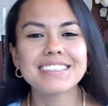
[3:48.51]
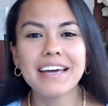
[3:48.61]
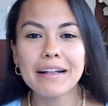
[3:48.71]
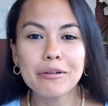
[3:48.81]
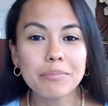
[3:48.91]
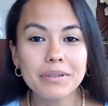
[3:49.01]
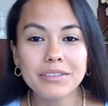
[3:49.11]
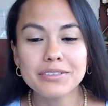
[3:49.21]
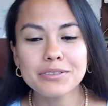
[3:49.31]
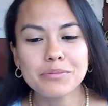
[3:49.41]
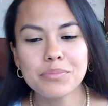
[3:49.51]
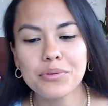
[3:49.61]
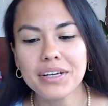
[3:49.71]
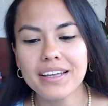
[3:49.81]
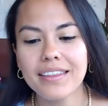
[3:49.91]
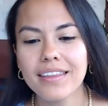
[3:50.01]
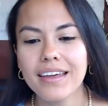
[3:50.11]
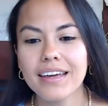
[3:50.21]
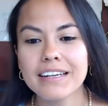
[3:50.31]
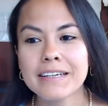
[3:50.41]
helping her to breathe,
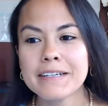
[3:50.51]
and